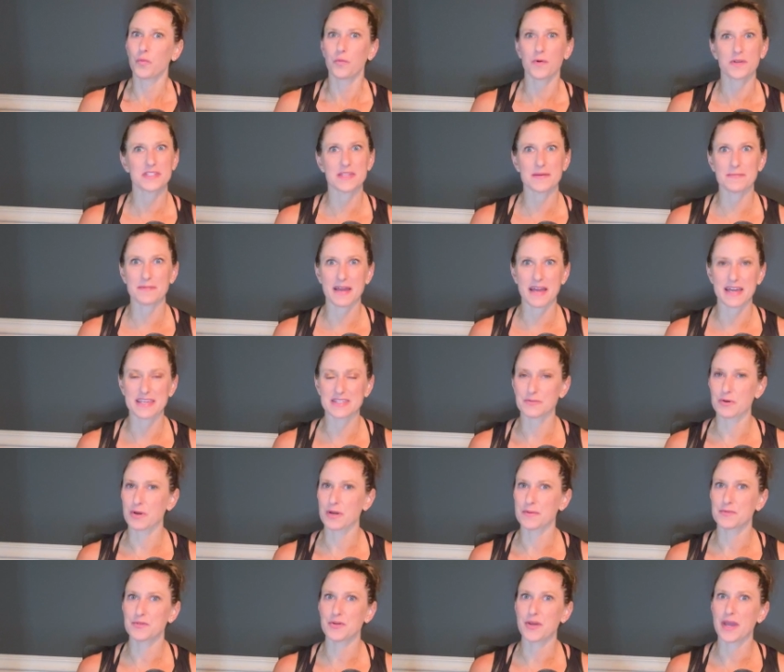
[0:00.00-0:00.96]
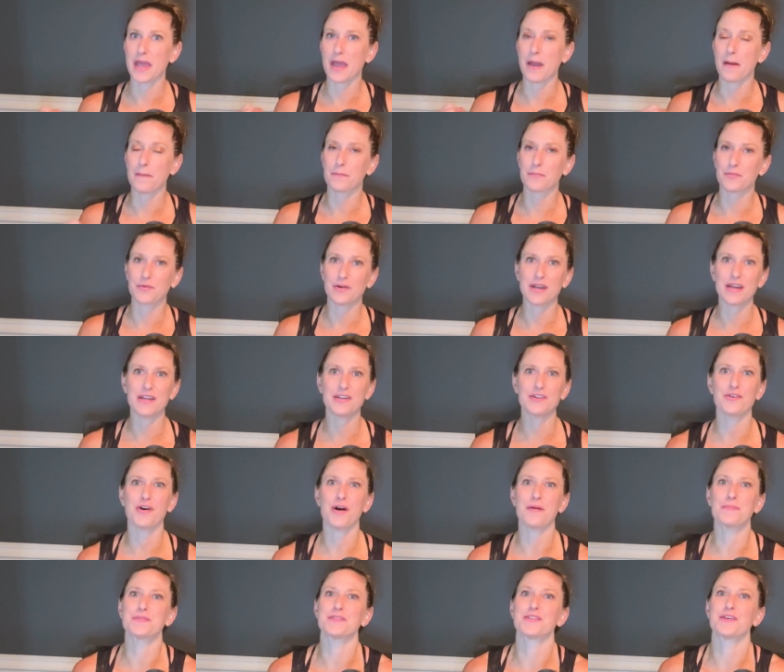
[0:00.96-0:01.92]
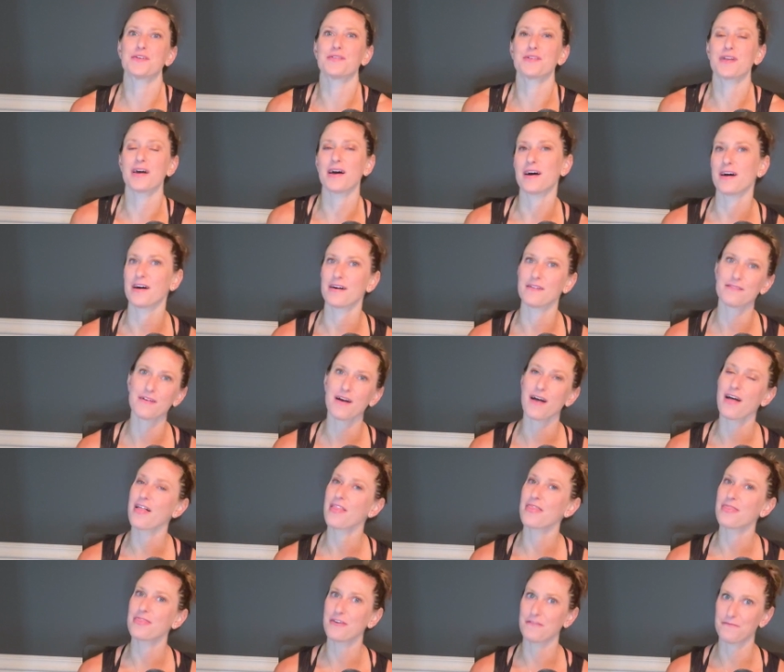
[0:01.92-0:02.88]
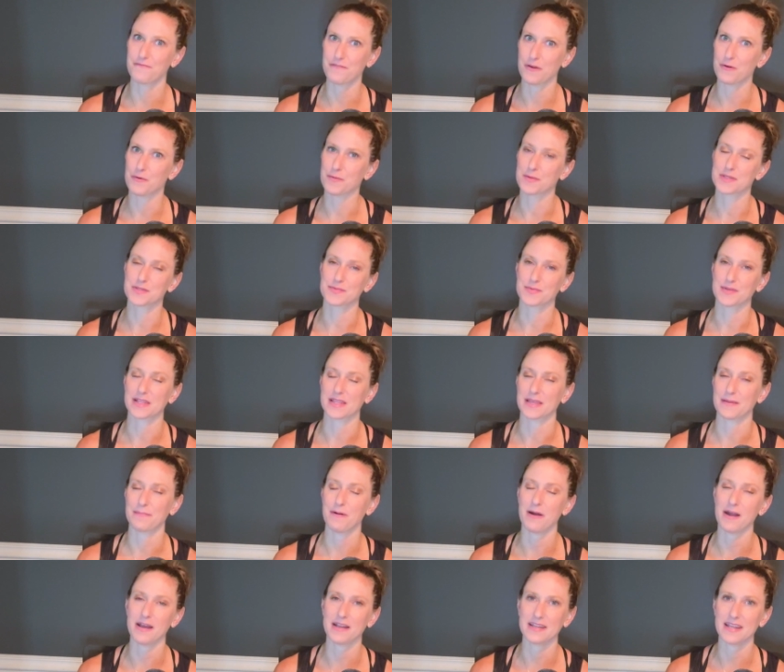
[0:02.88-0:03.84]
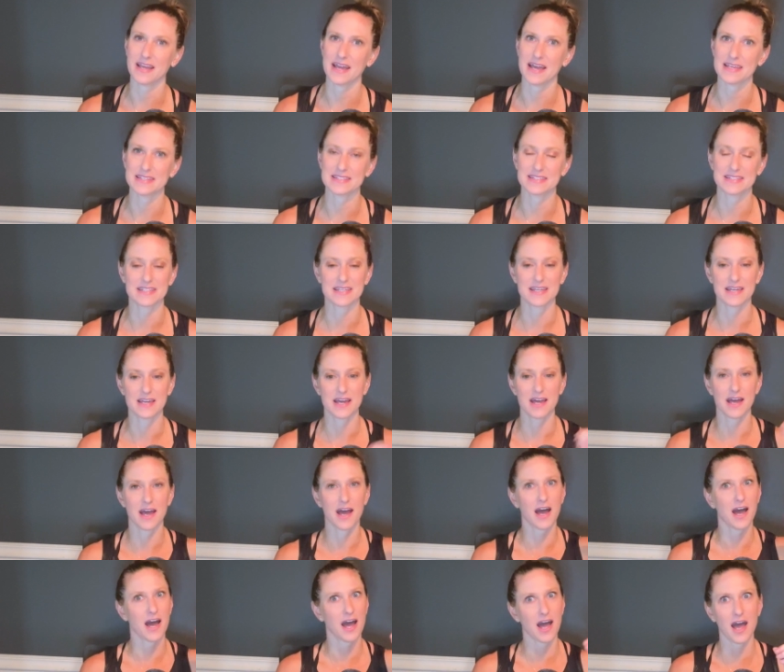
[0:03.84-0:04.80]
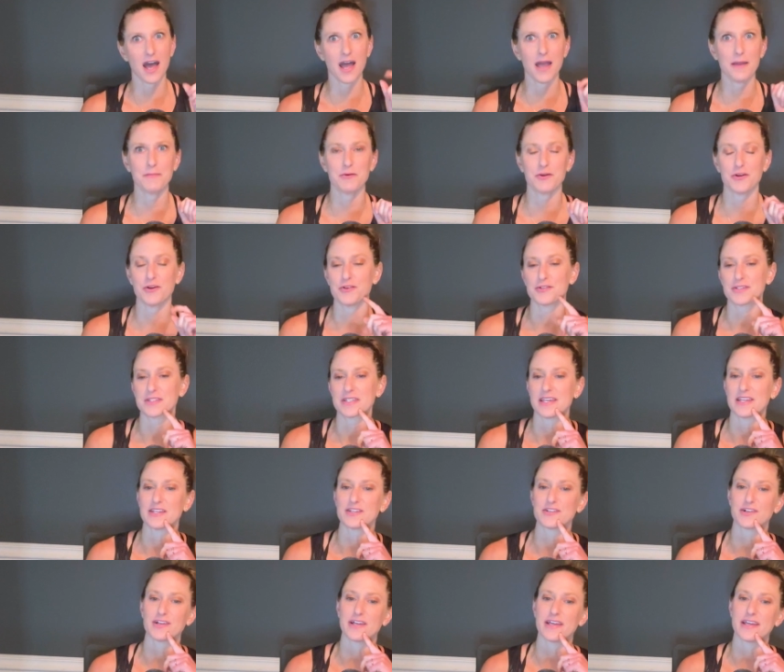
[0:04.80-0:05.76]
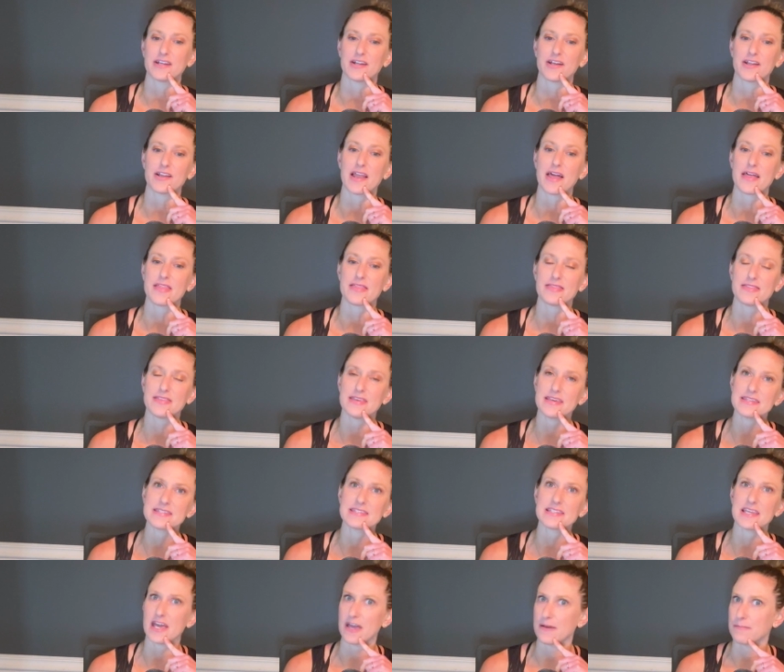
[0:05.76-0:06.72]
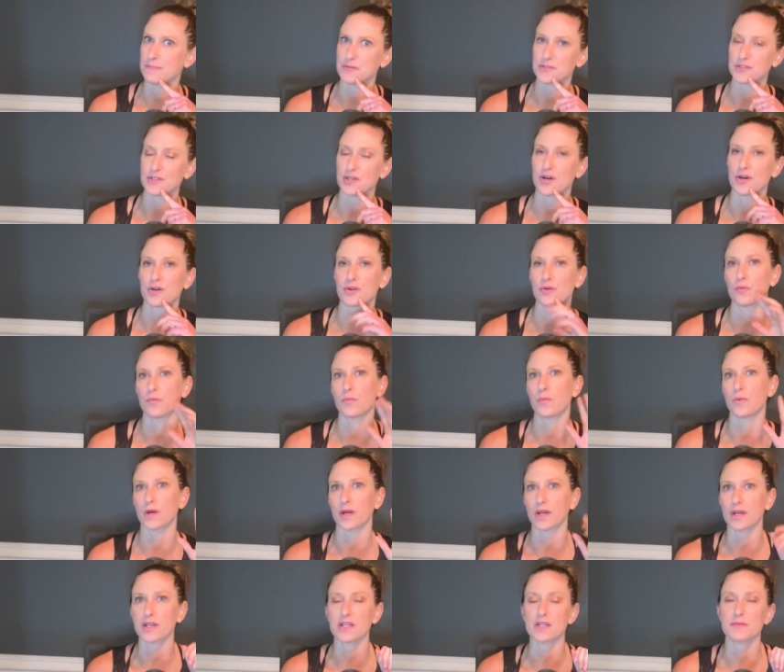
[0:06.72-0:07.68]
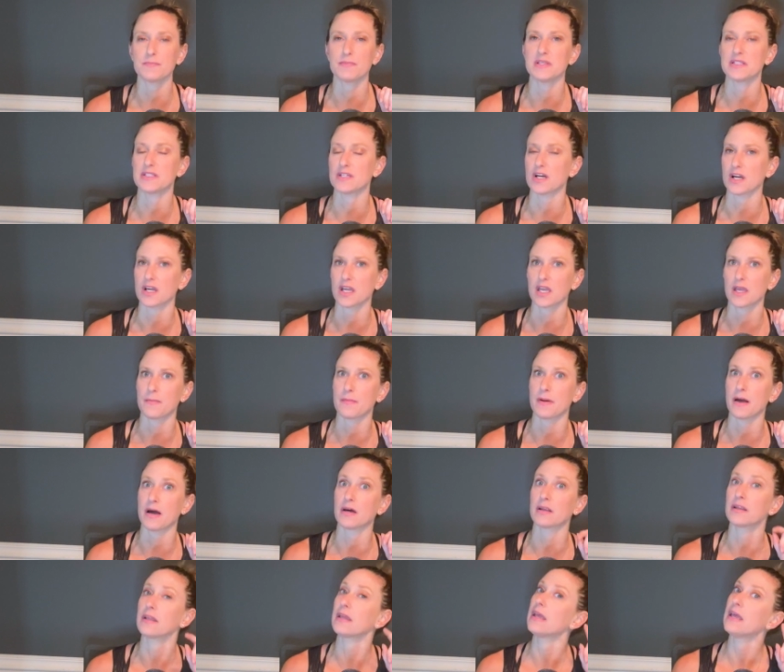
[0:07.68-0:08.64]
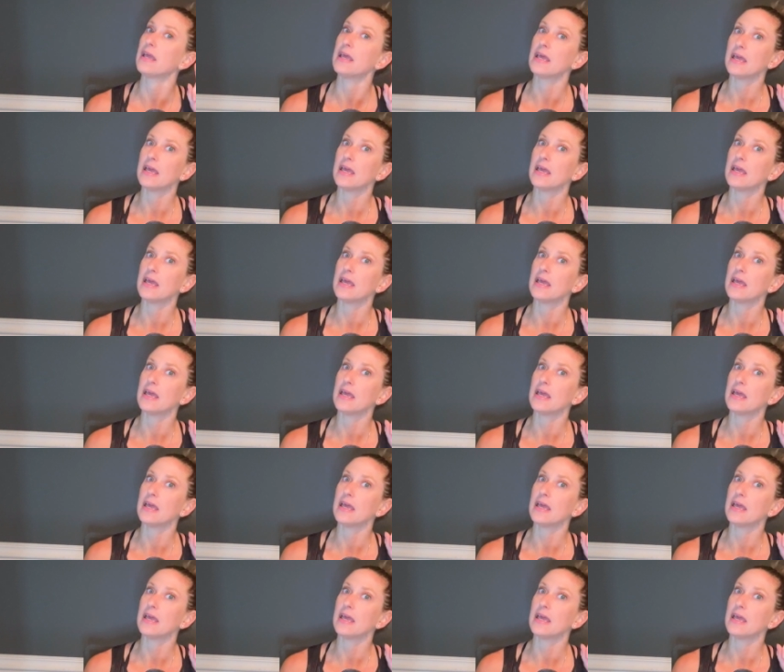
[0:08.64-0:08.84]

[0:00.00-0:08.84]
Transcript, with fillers: What's up, guys? Welcome to a brand new episode of the Fit Women's Weekly Podcast. I'm your host, Kindal, and on this episode, we're going to be talking about